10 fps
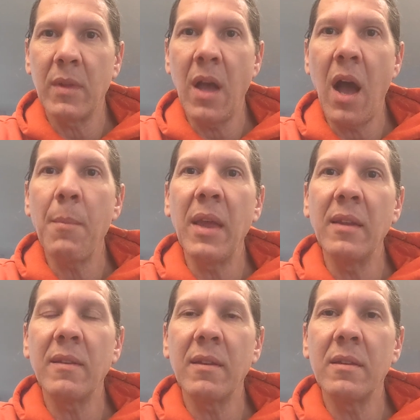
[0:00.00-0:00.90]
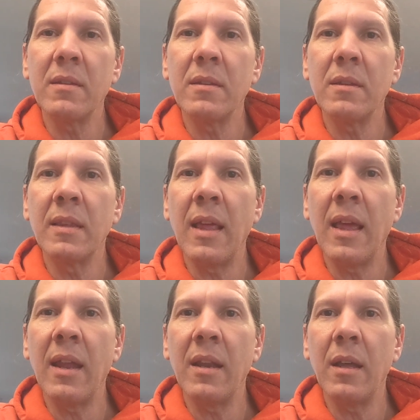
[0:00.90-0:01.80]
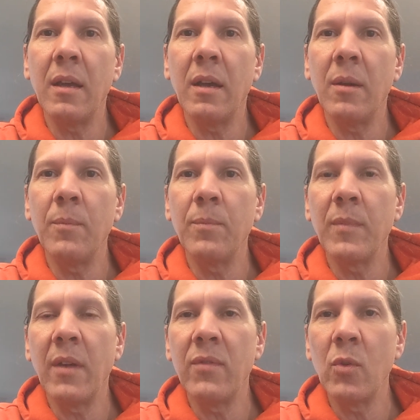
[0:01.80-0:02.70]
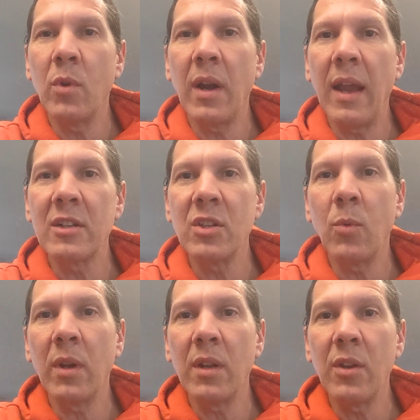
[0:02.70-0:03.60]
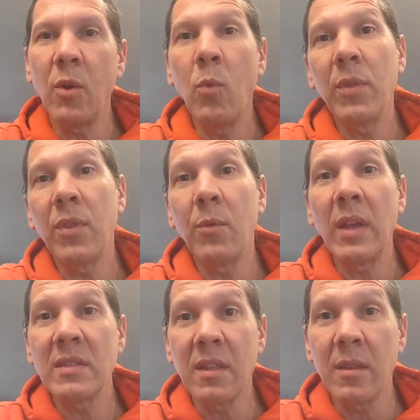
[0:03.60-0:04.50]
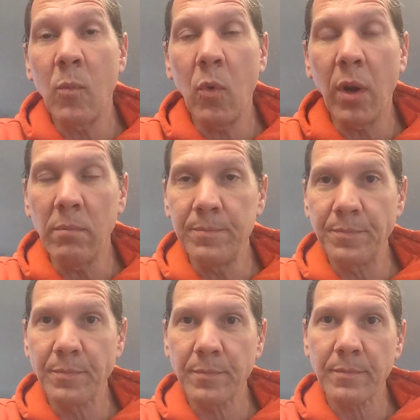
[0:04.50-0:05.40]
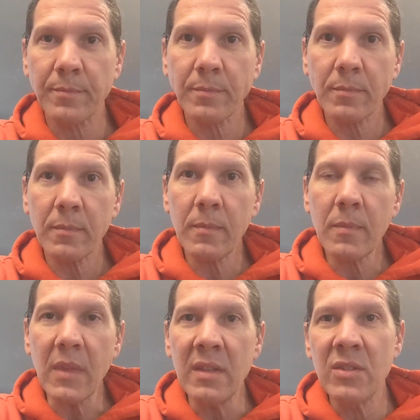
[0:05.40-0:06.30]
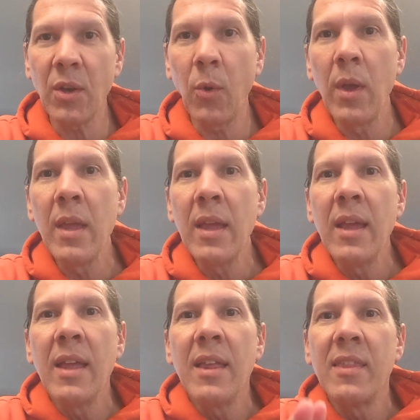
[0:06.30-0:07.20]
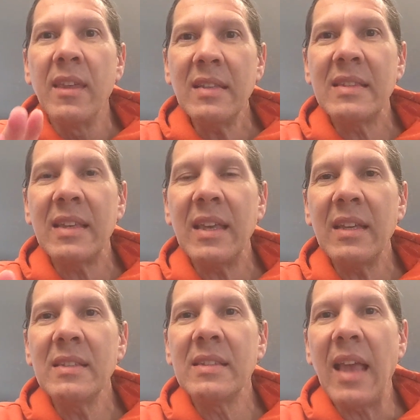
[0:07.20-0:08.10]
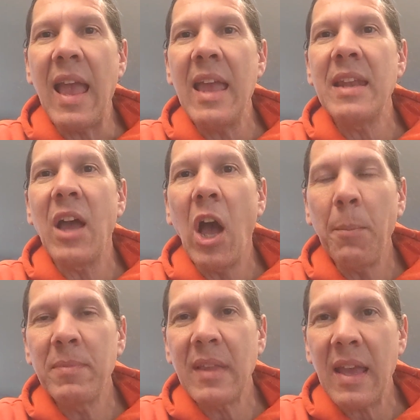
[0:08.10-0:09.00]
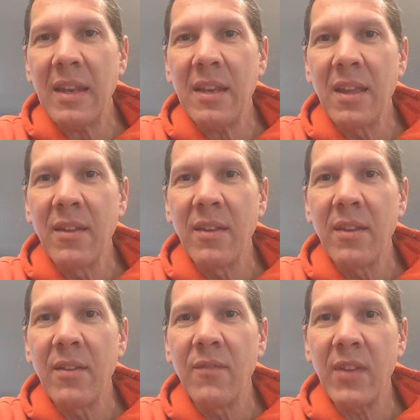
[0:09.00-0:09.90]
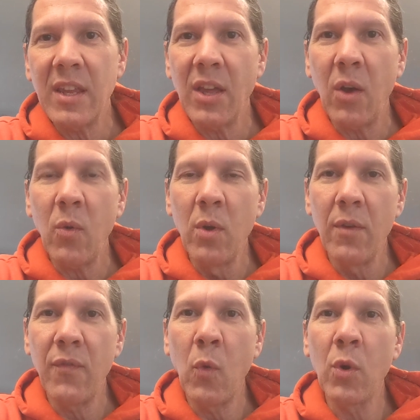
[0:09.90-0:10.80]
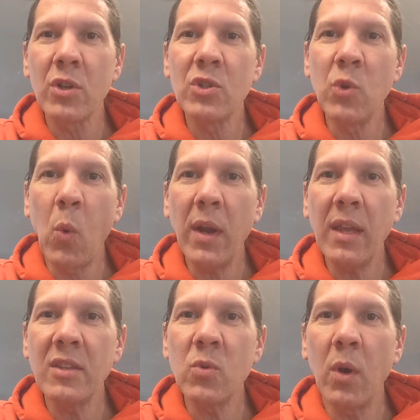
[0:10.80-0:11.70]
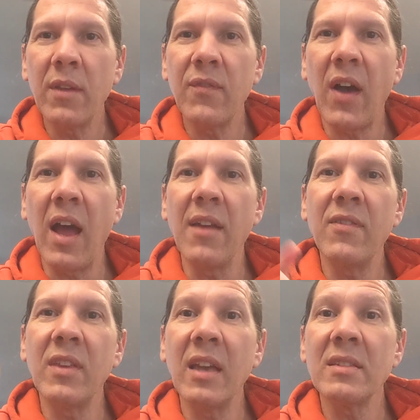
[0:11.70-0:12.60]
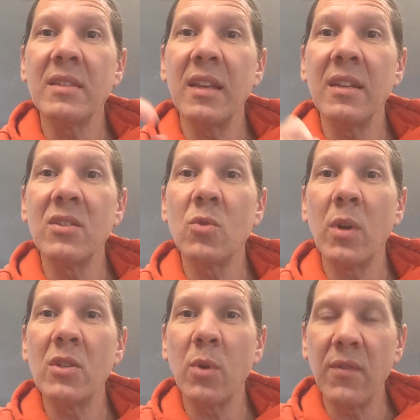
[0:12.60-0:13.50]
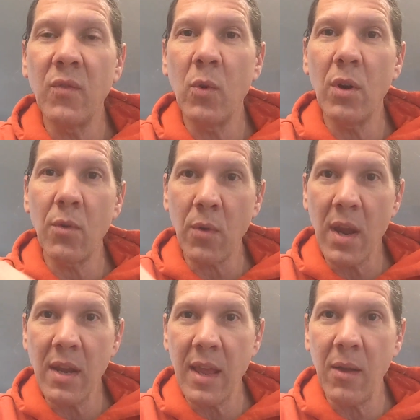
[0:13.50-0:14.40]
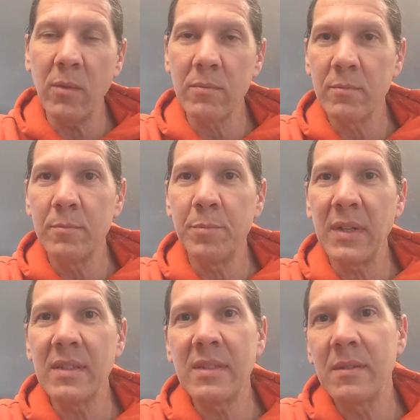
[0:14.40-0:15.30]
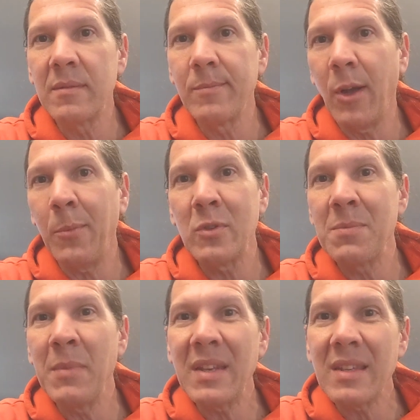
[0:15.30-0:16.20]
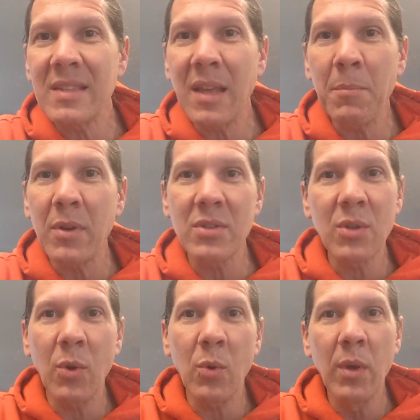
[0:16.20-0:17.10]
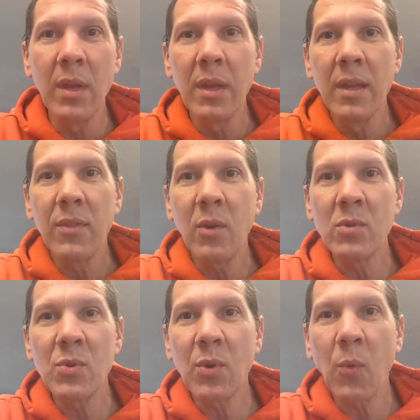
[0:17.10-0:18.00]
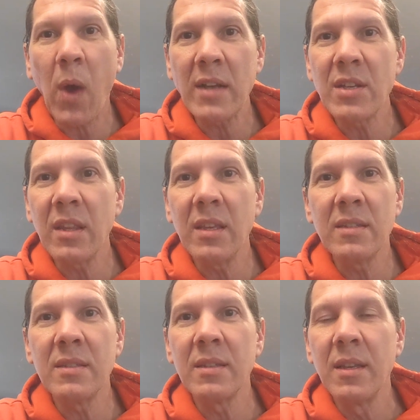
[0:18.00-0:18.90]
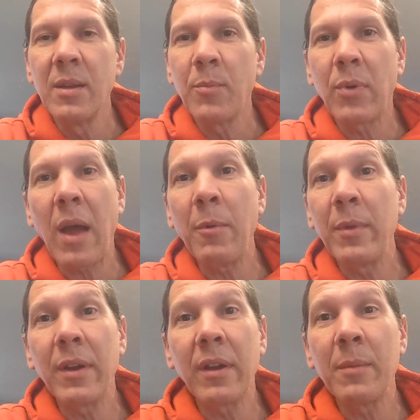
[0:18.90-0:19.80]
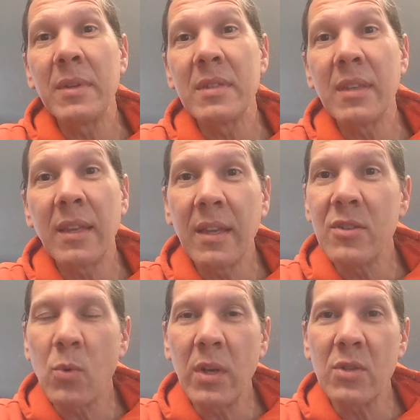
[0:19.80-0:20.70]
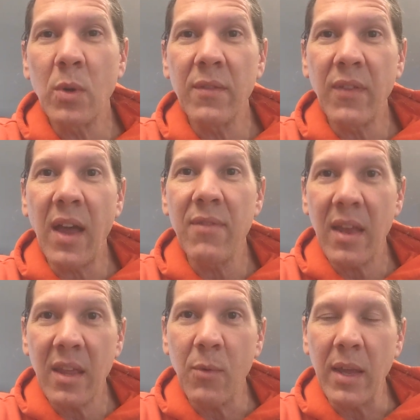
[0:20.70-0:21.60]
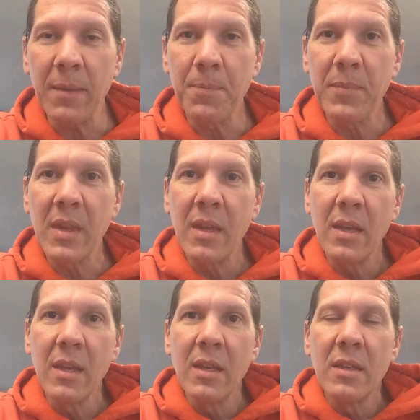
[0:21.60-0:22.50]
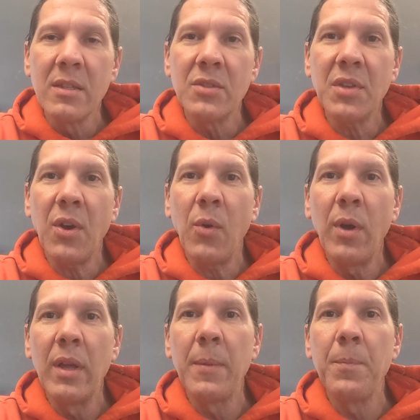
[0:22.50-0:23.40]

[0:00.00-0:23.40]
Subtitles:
comment that a viewer actually wanted to know what the rest of them were. So, this is an updated video for 2025. Yes, it is 2024 right now, but it's almost mid-December, so those who are watching this probably are going to be seeing it in 2025 anyway. So,